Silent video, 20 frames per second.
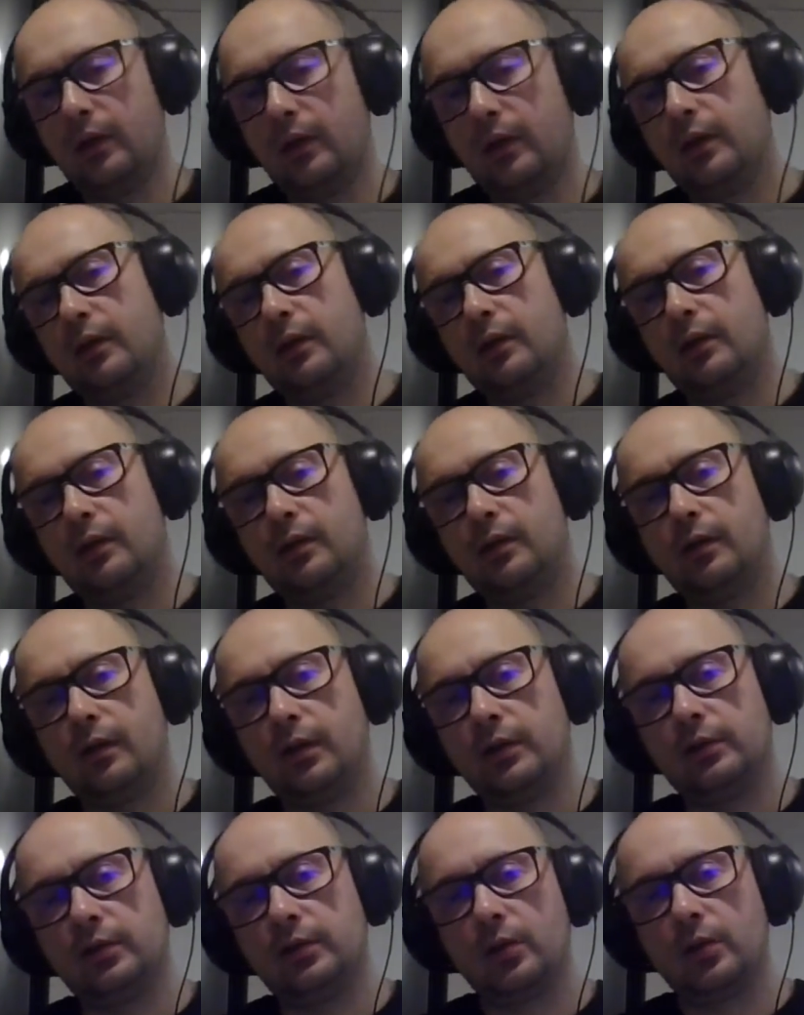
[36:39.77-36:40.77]
uh,
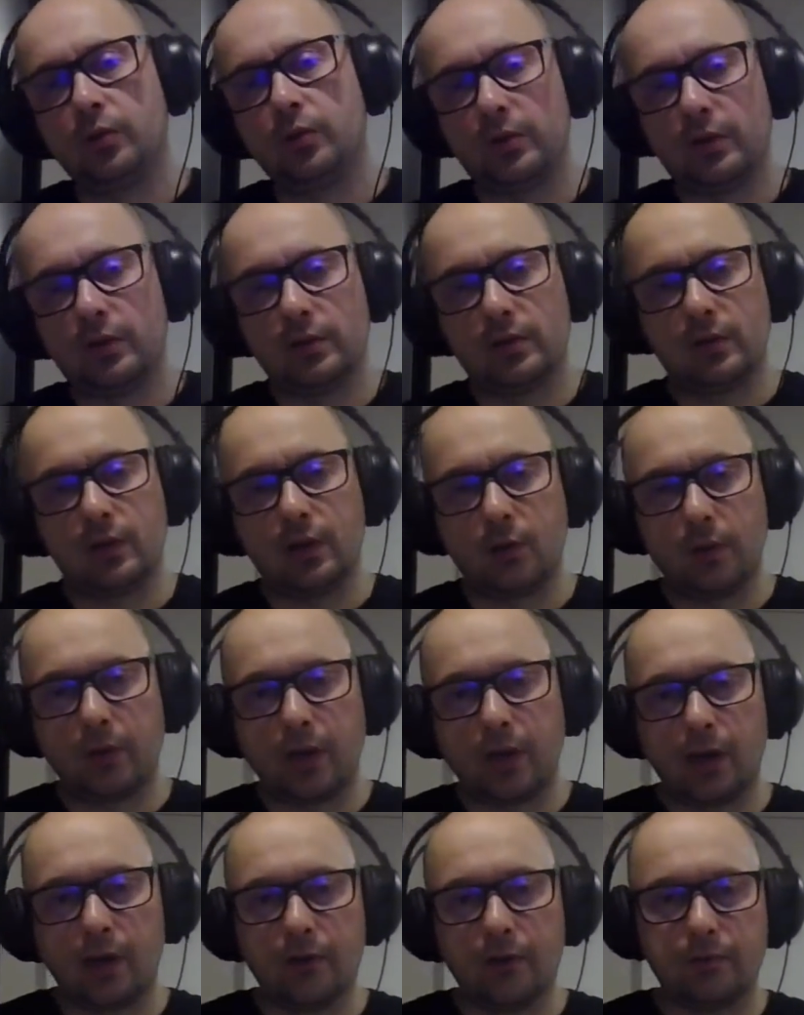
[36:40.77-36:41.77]
antiquities that we
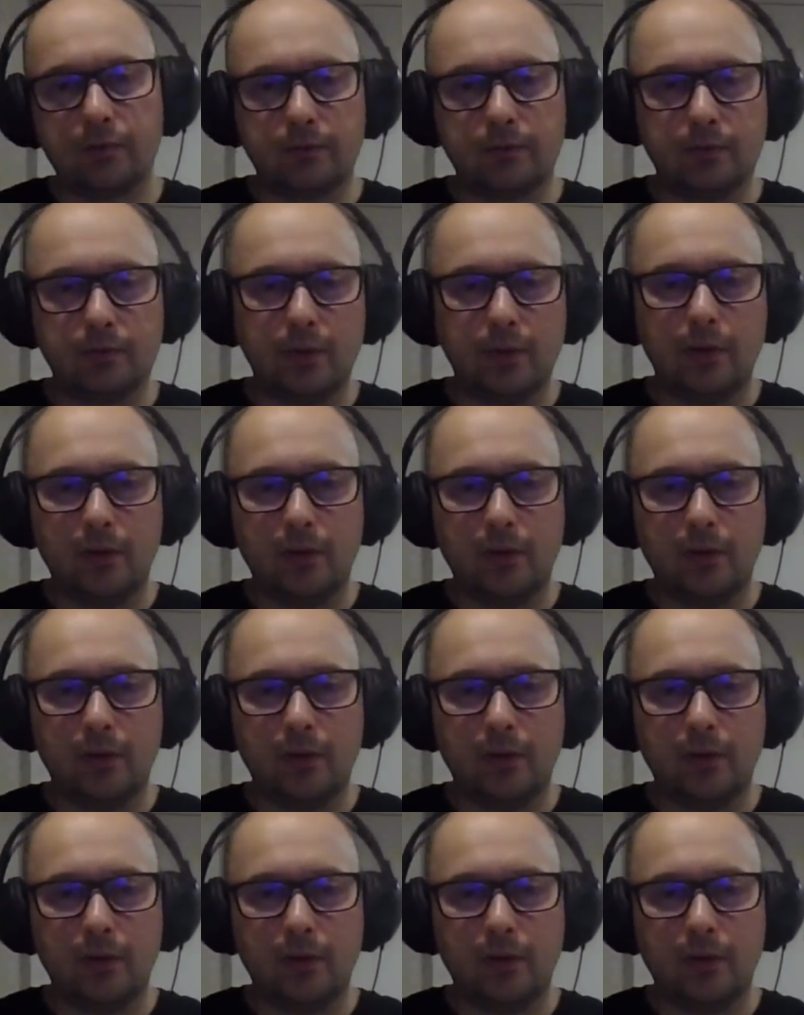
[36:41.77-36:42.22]
have. yeah.